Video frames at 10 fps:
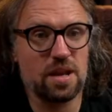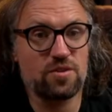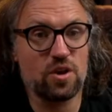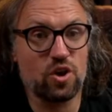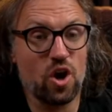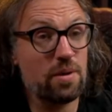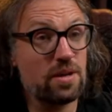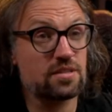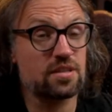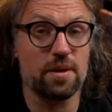If you're coming
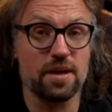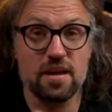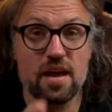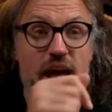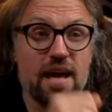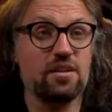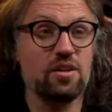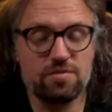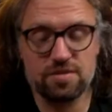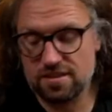to Summit, I'd
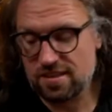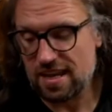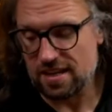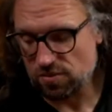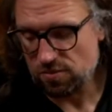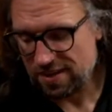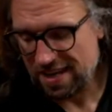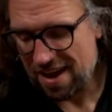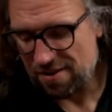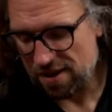love to see you. Don't
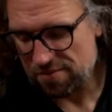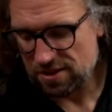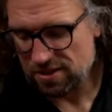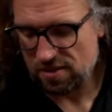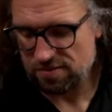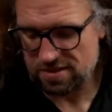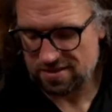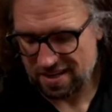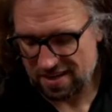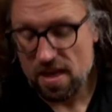forget, right? We'd love to
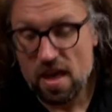see you.